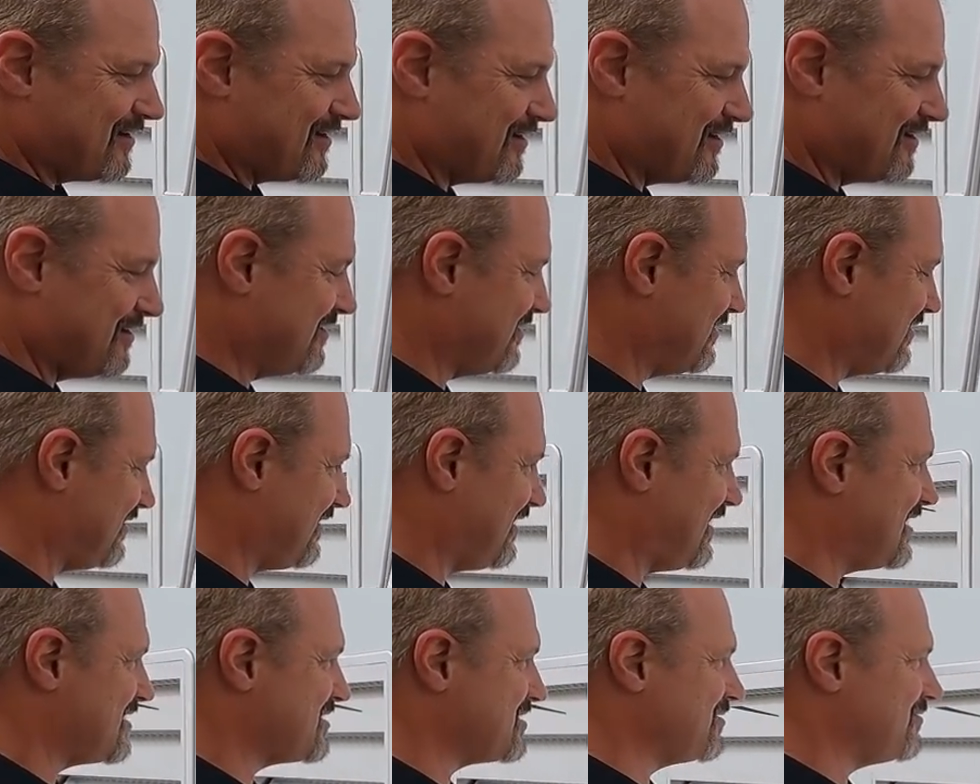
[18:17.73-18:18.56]
got a
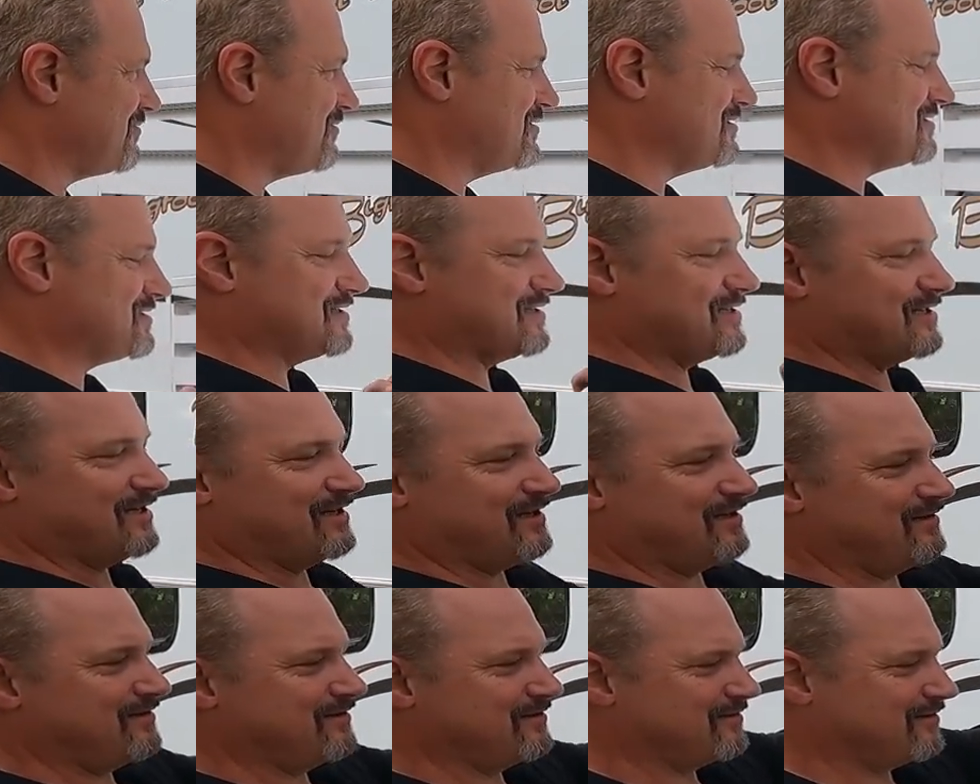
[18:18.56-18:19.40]
latch on one
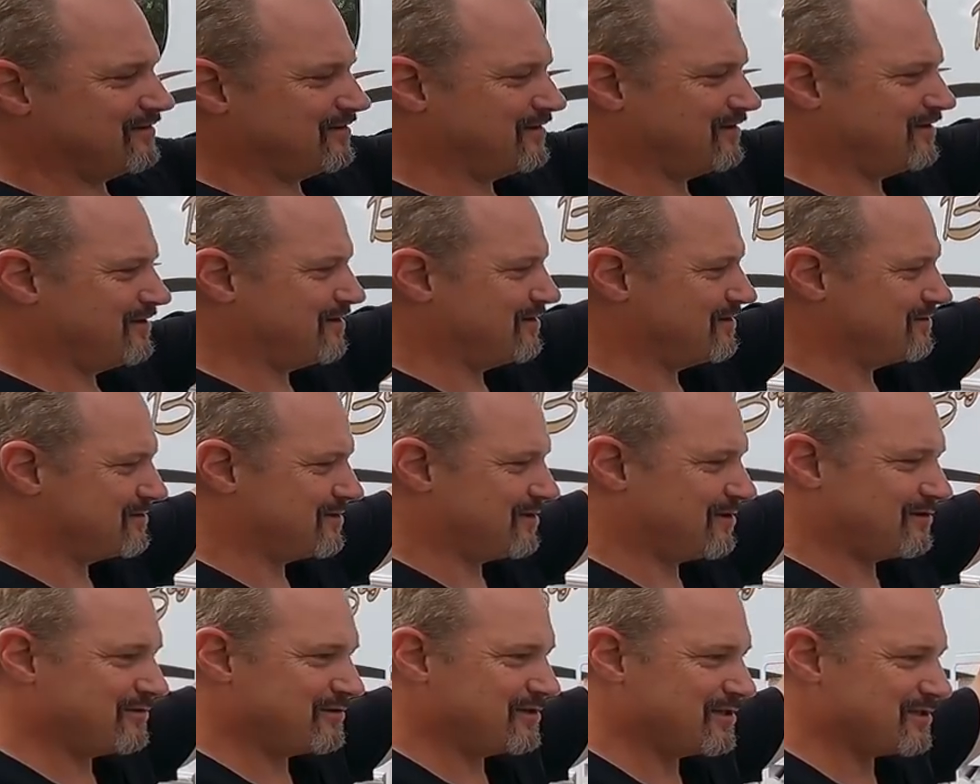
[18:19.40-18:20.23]
side.
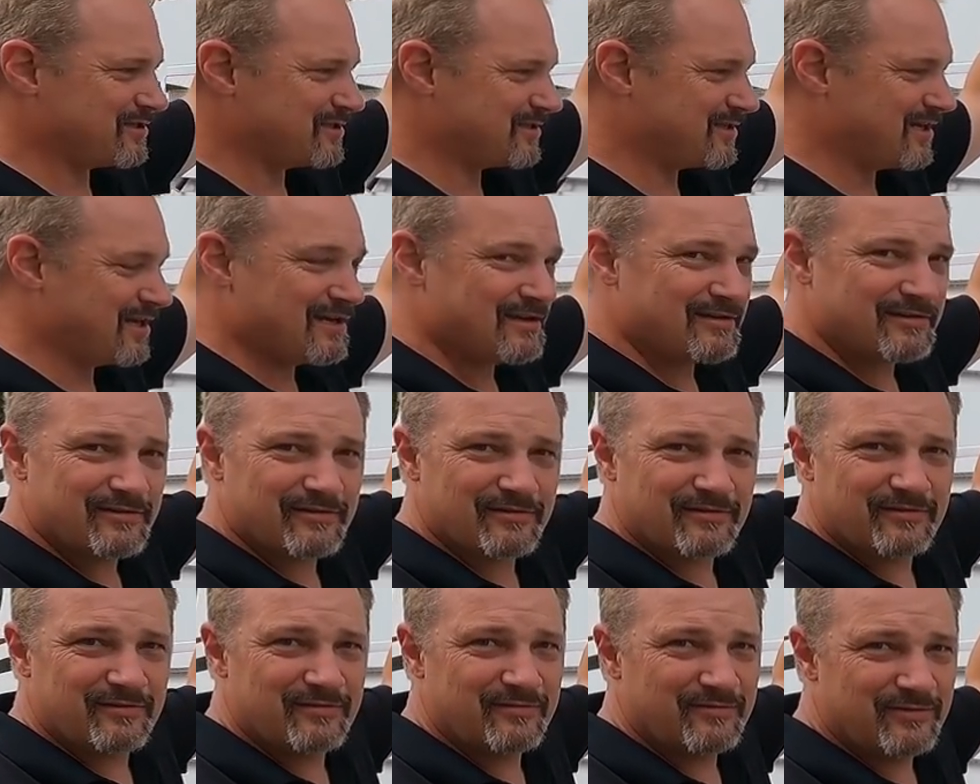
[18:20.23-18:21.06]
So just
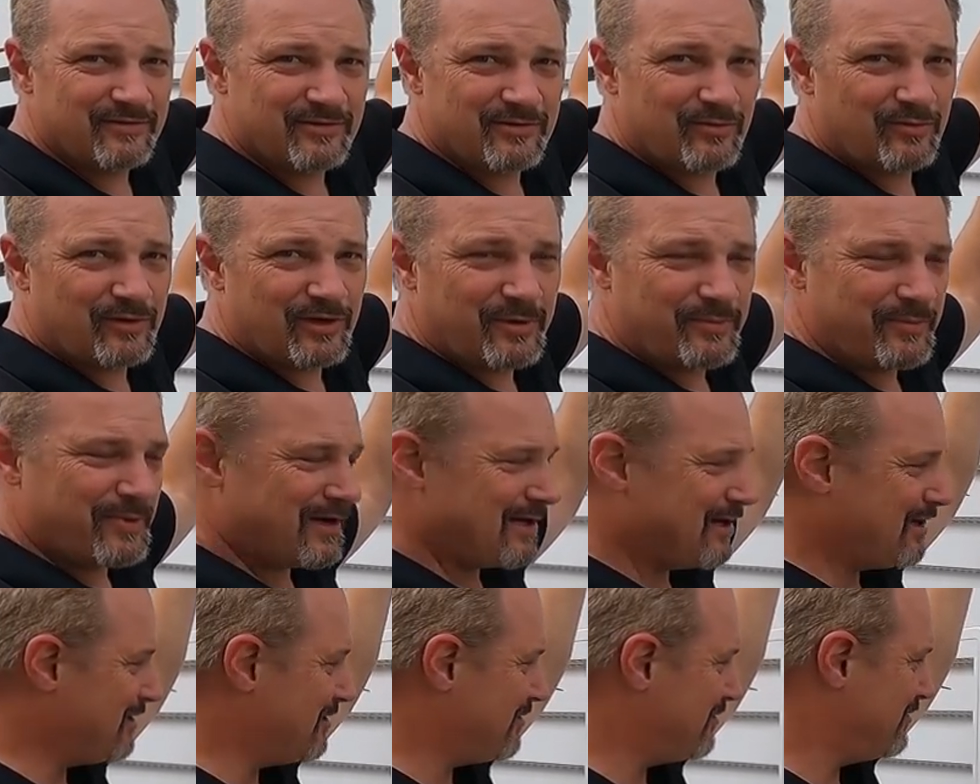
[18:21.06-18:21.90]
standard twenty
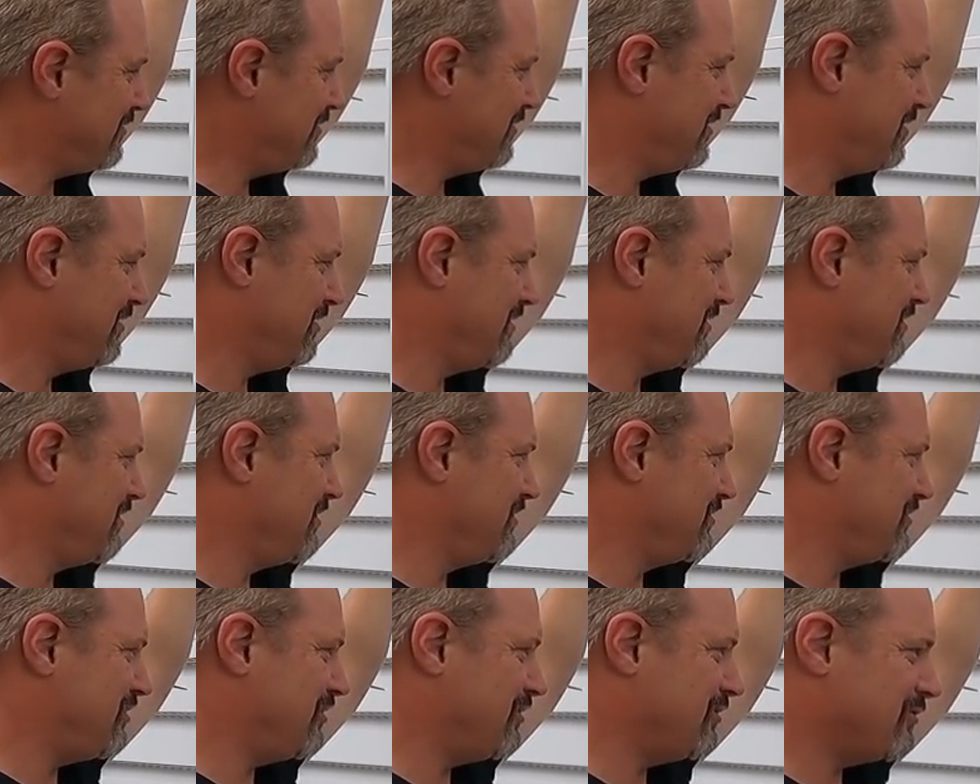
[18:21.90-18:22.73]
pound,
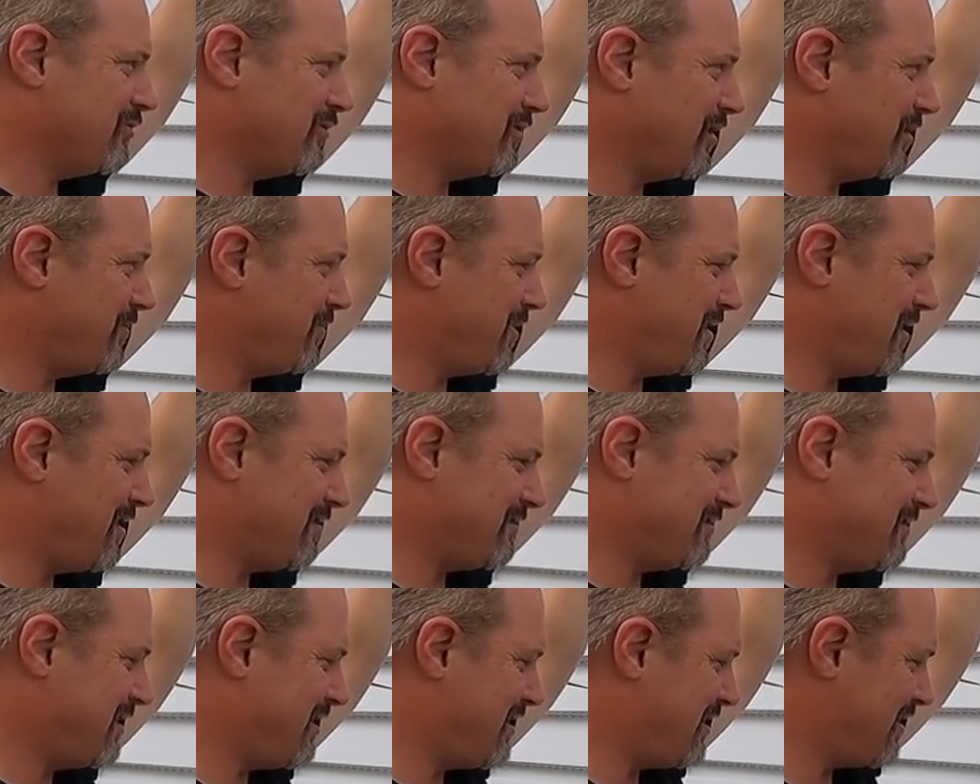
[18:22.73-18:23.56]
two twenty
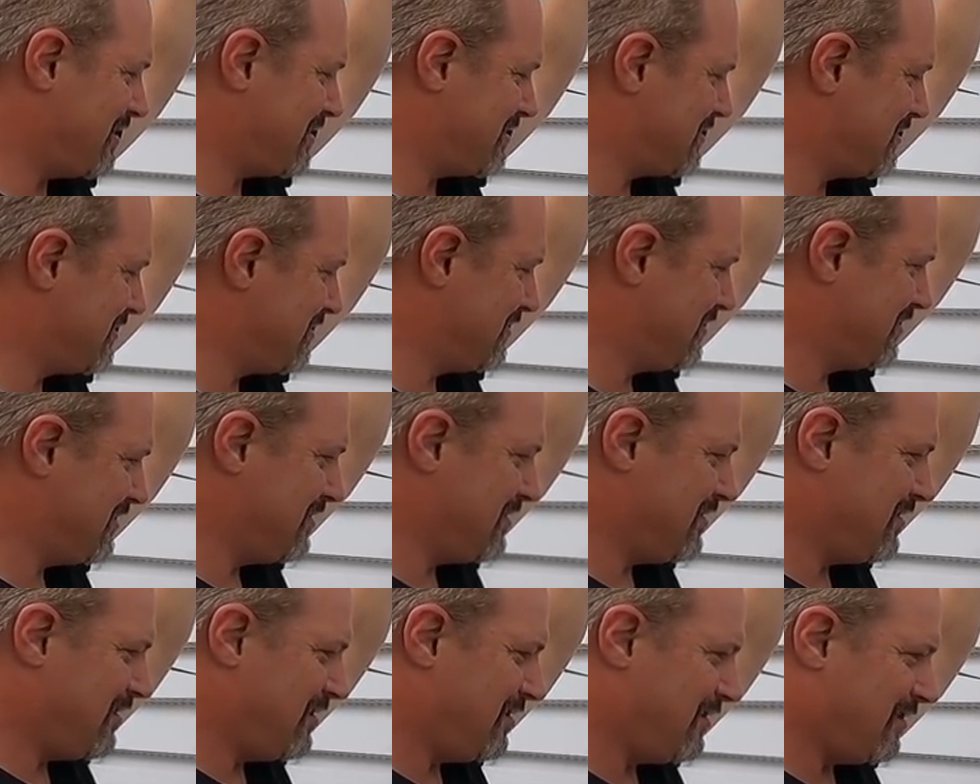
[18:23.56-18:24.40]
pound
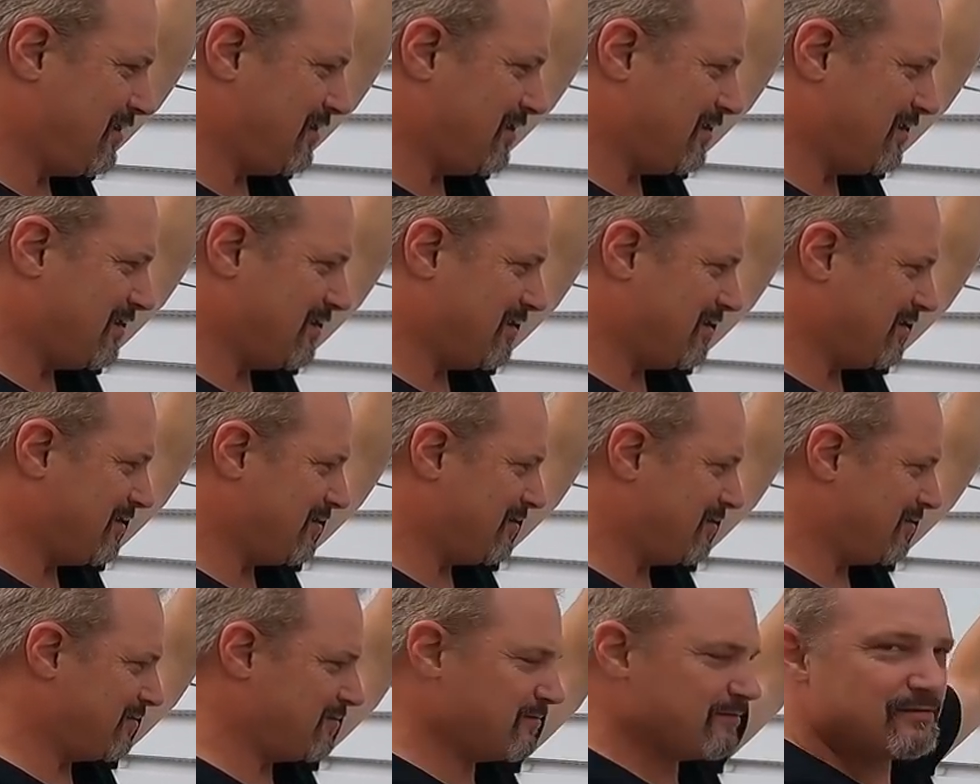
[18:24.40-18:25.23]
tanks. Uh,
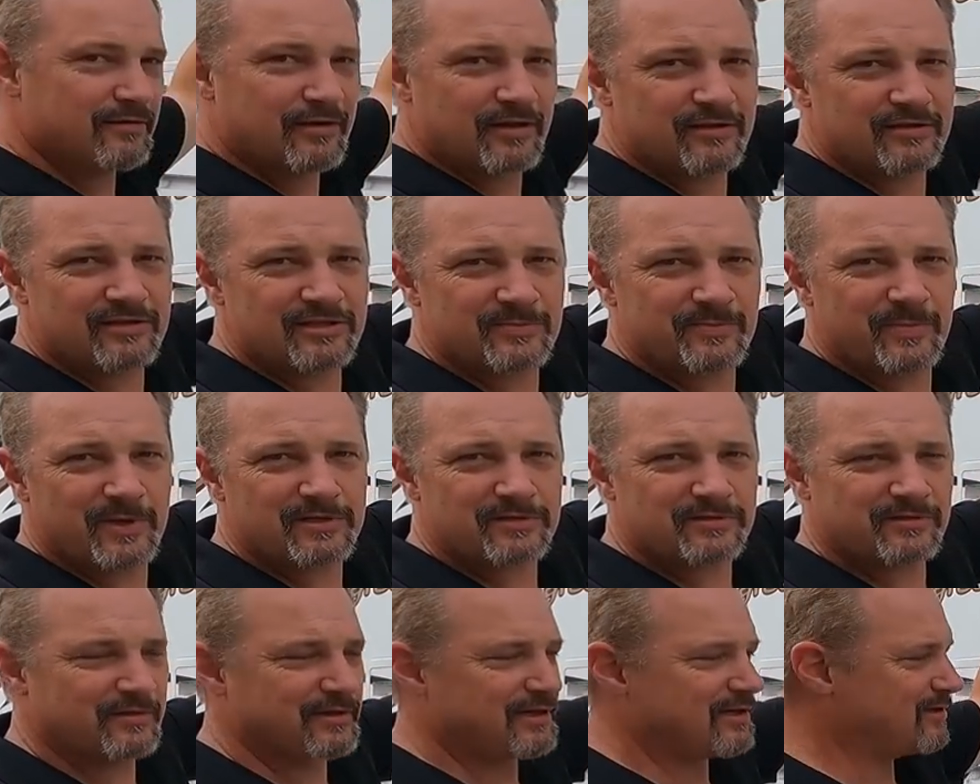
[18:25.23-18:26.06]
nothing
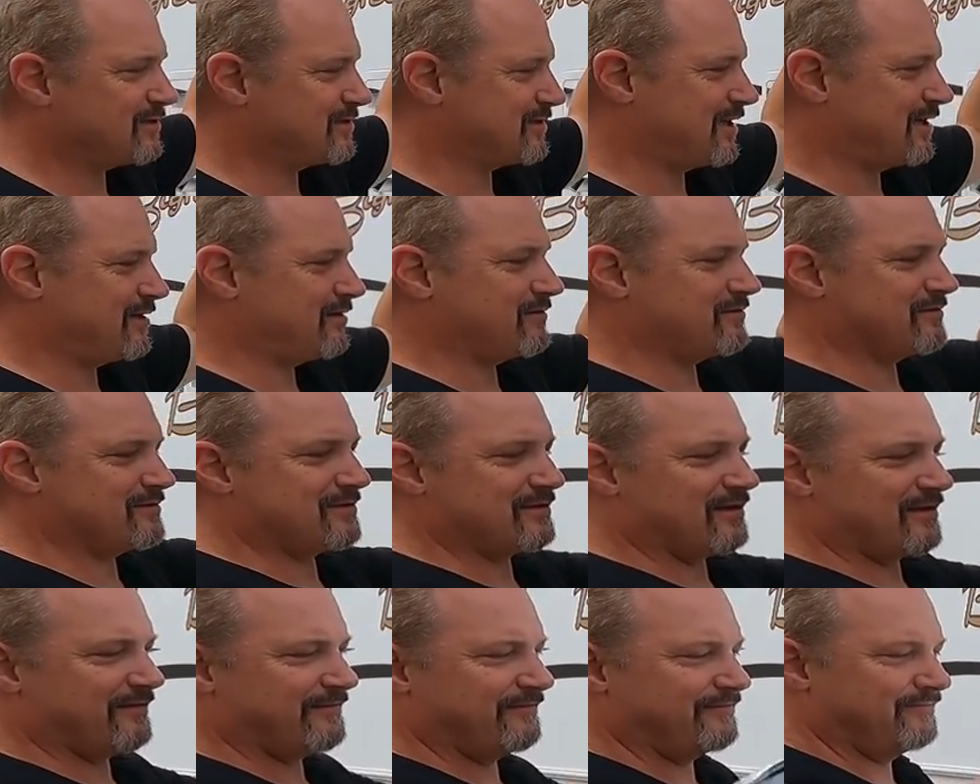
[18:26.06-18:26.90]
special there, standard
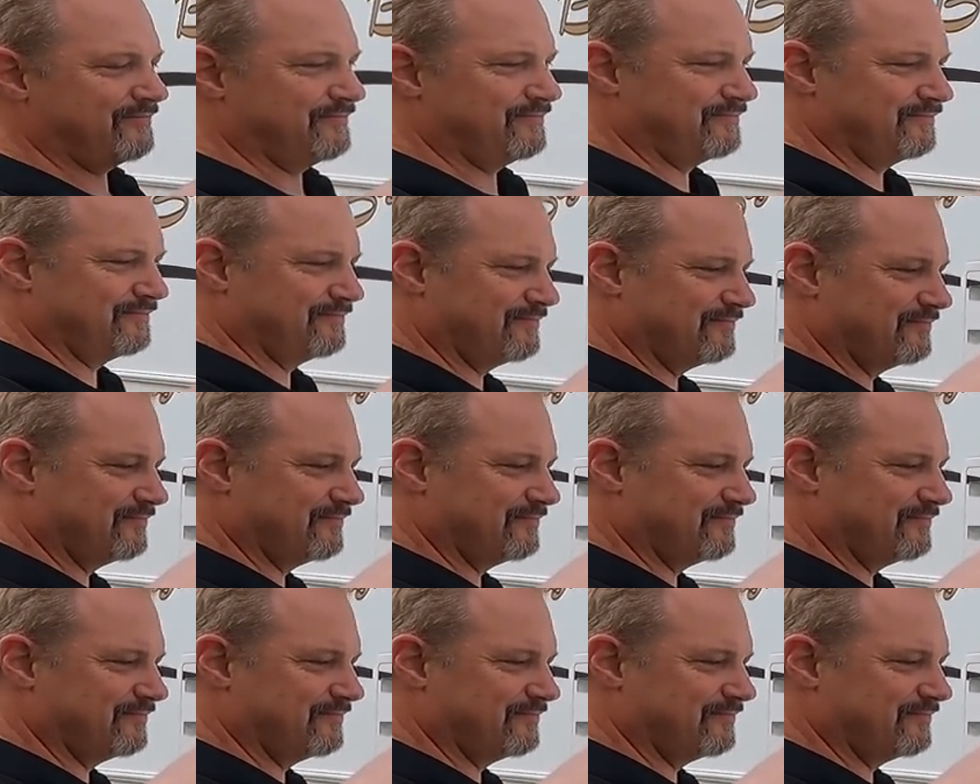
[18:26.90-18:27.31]
stuff.